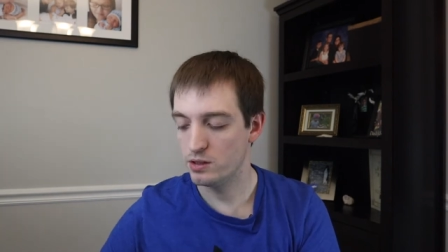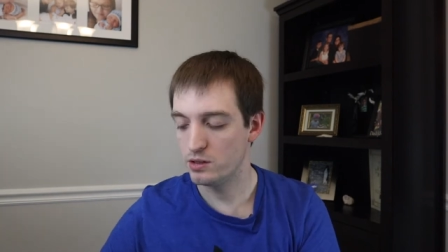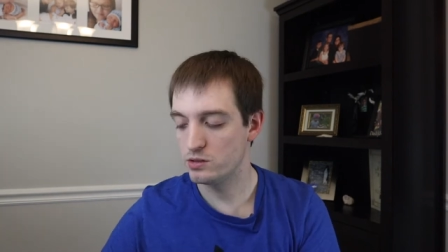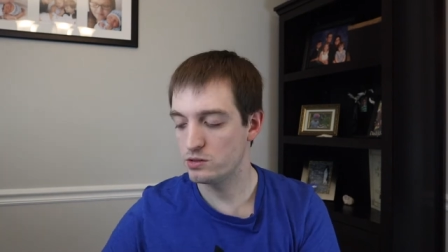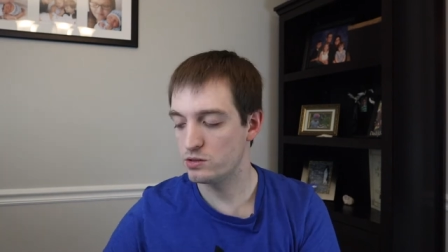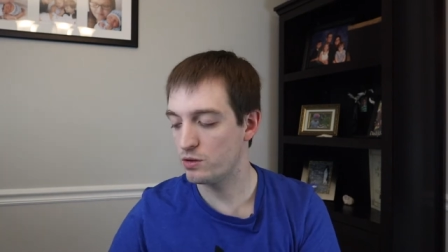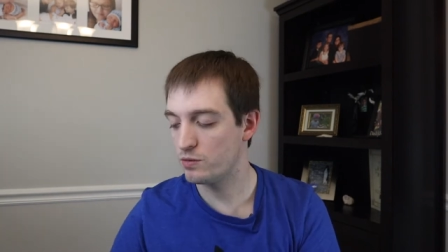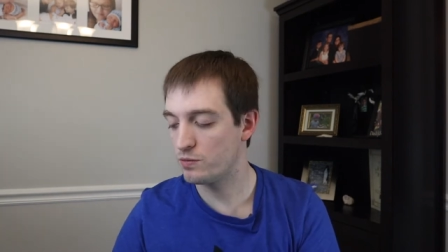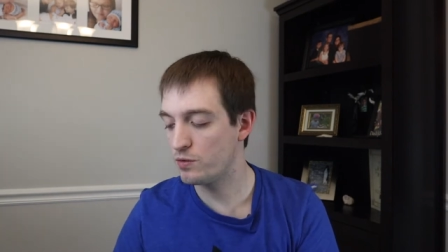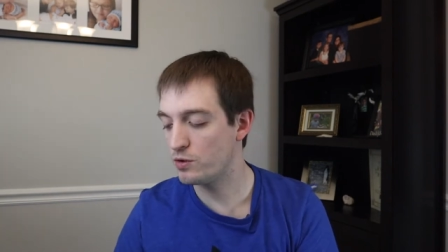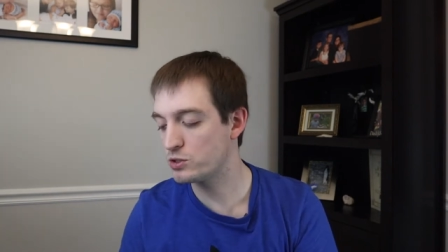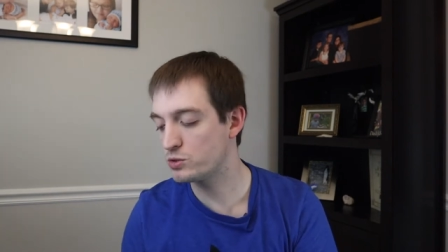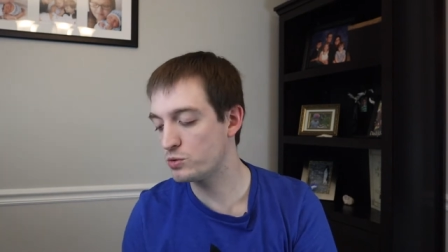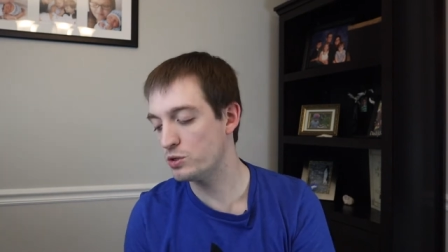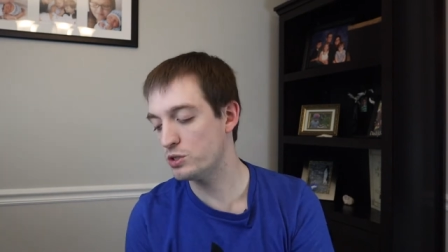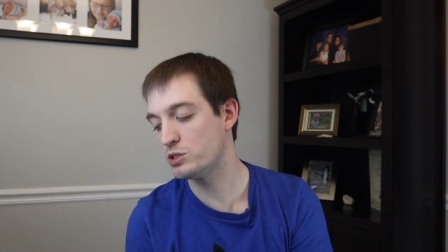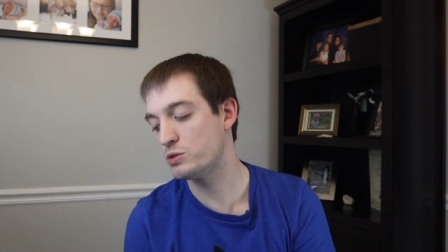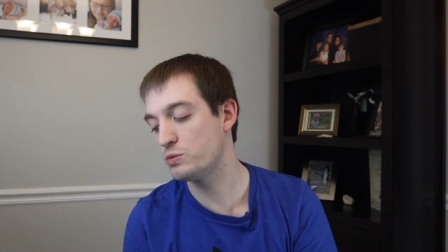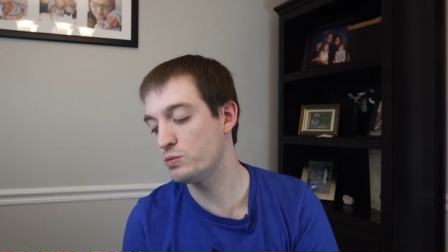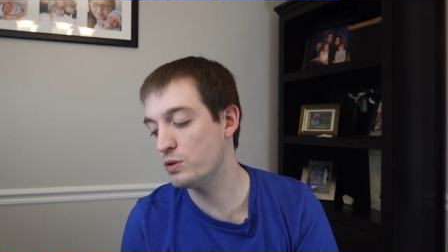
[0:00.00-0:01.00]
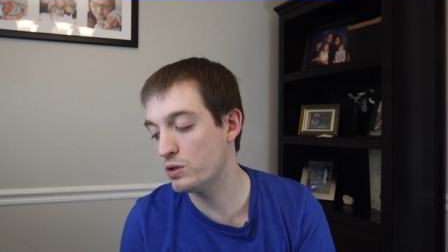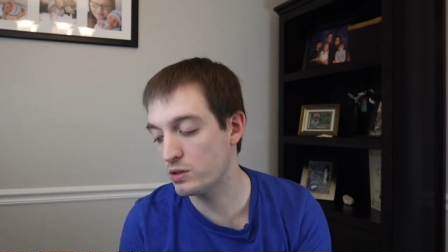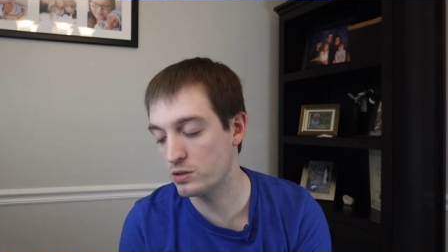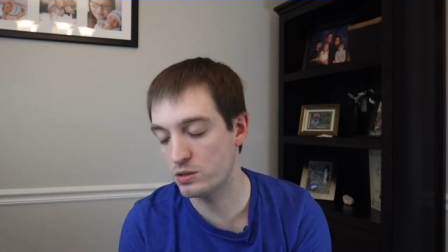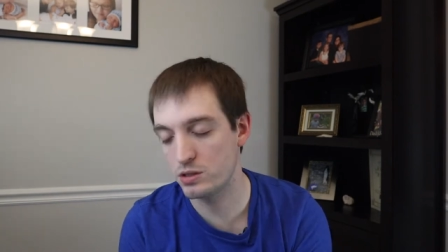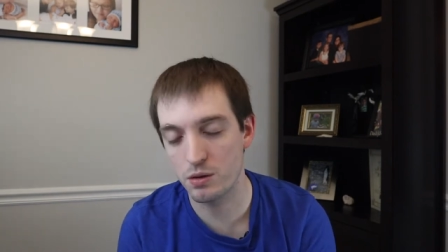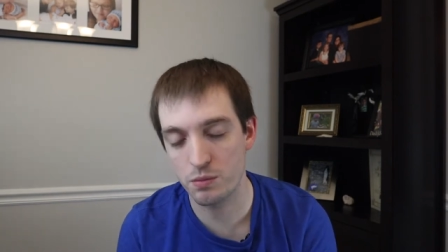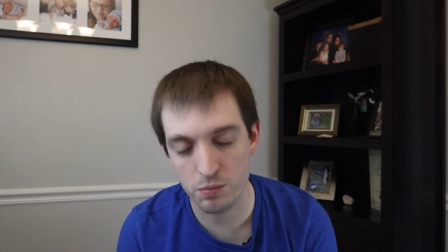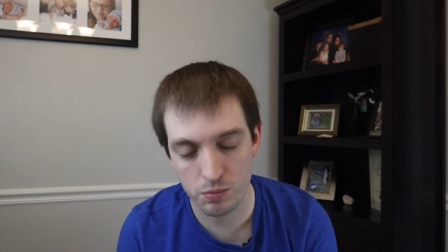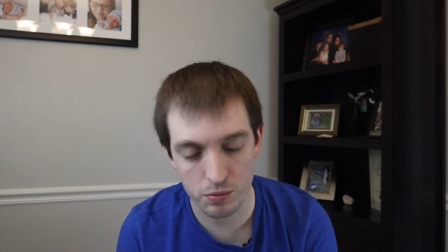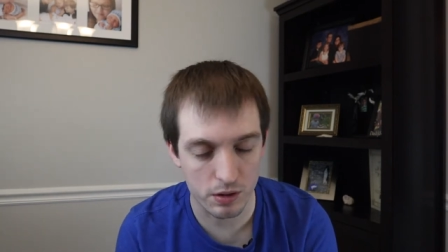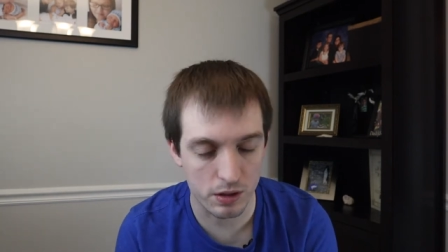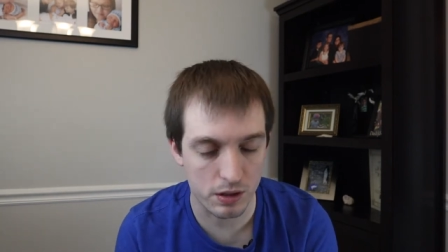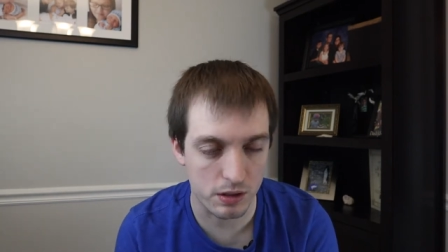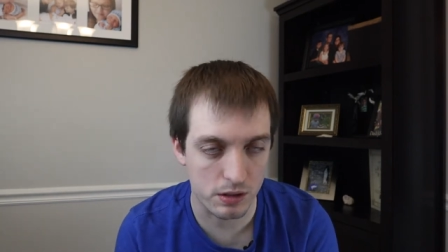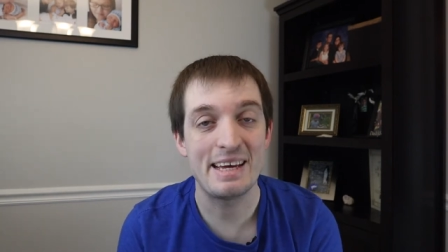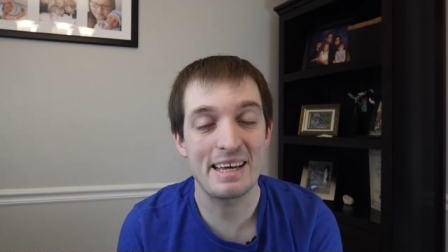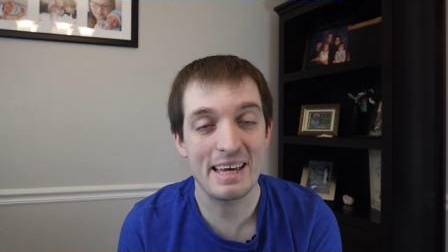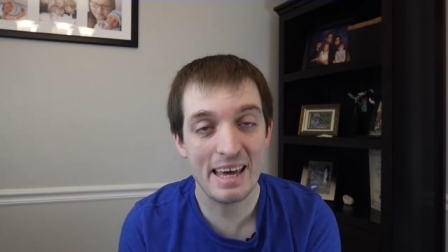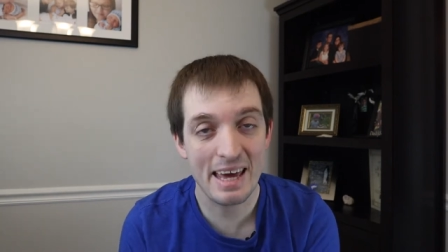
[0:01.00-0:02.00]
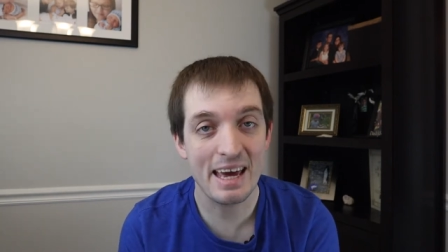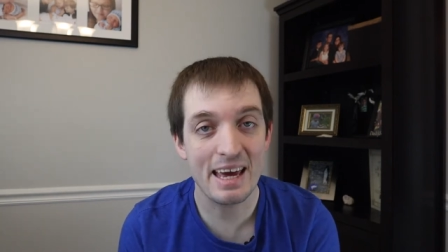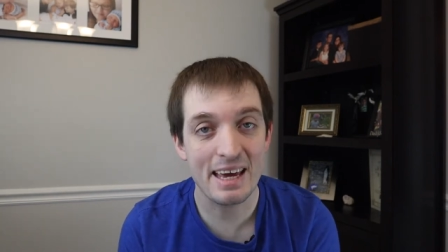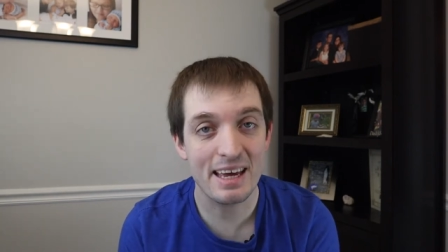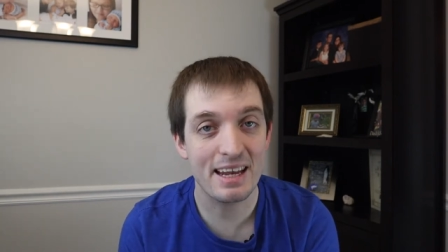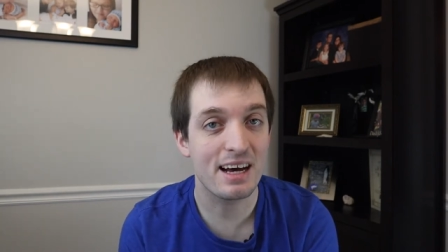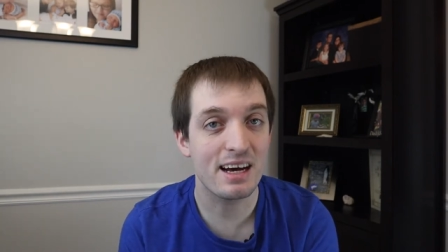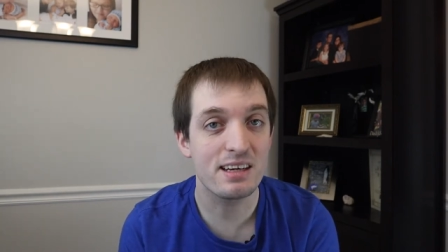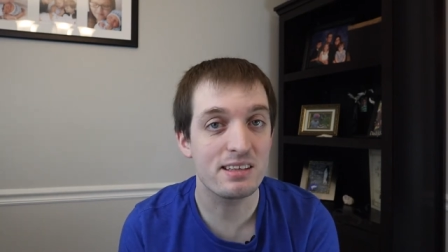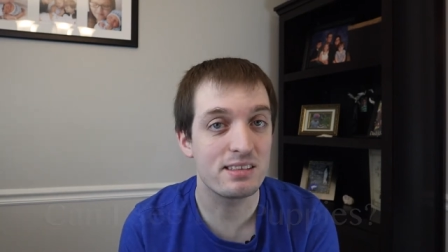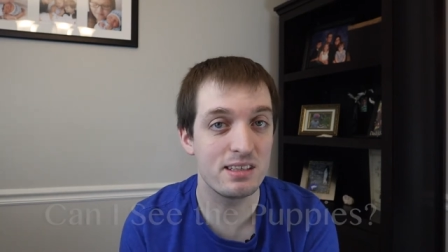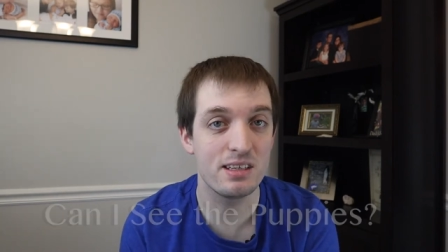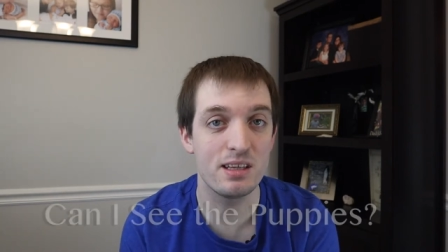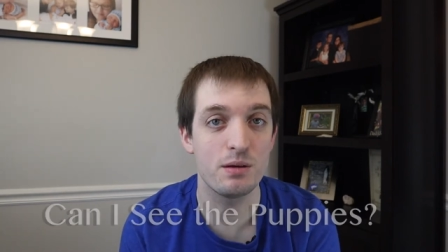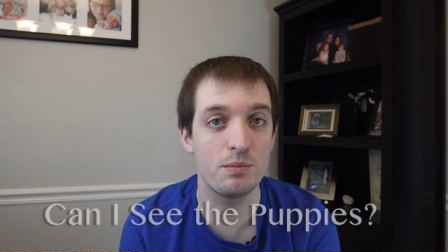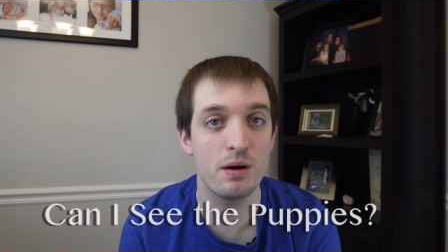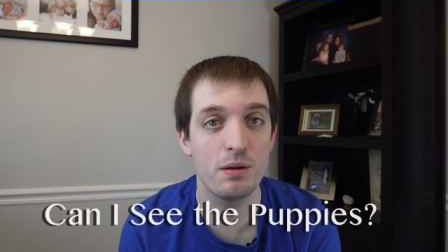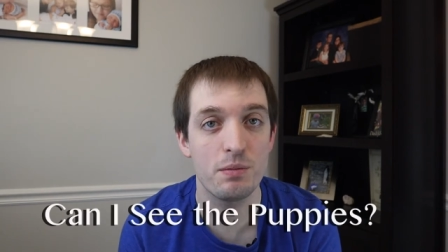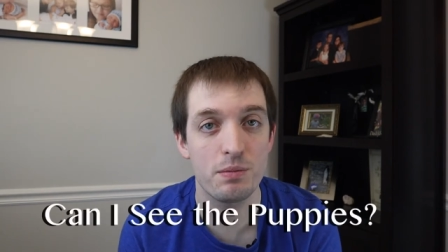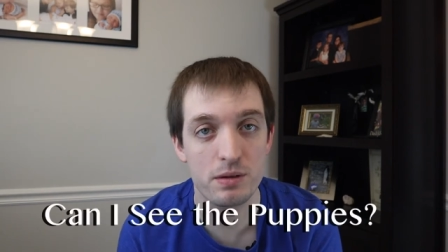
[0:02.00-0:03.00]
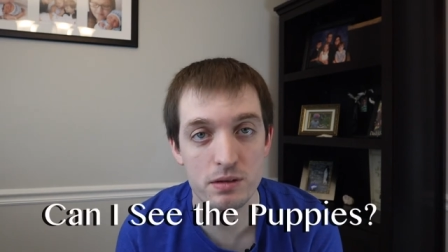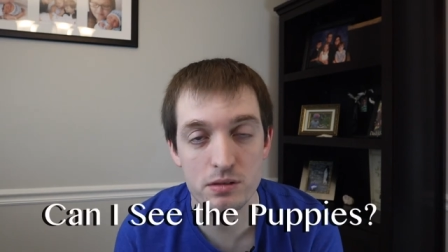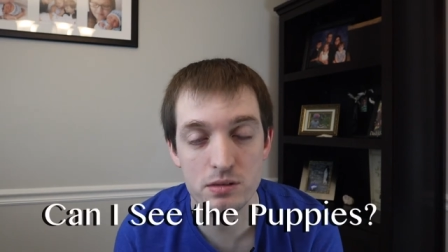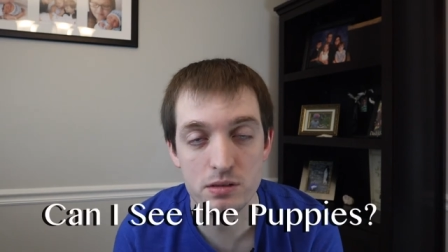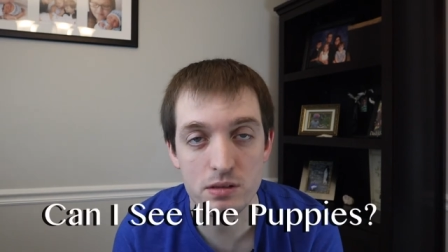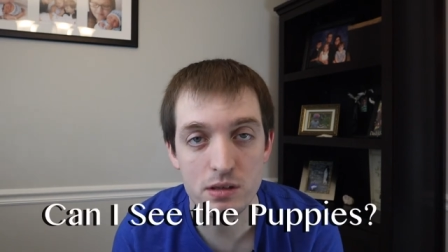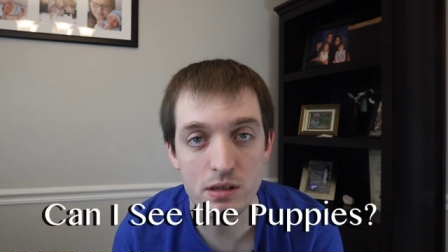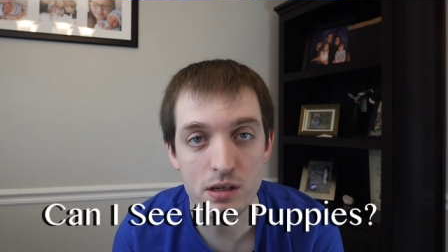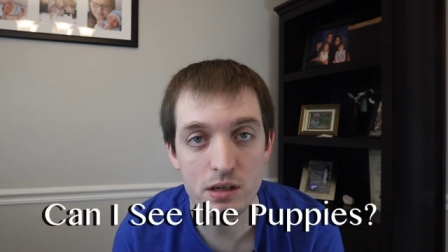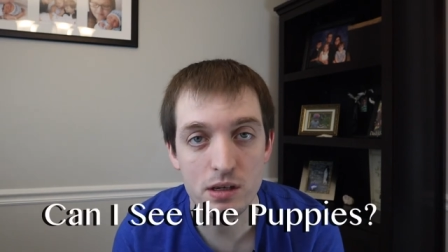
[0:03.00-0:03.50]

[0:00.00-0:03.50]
So the first question we looked up was, can I see the puppies?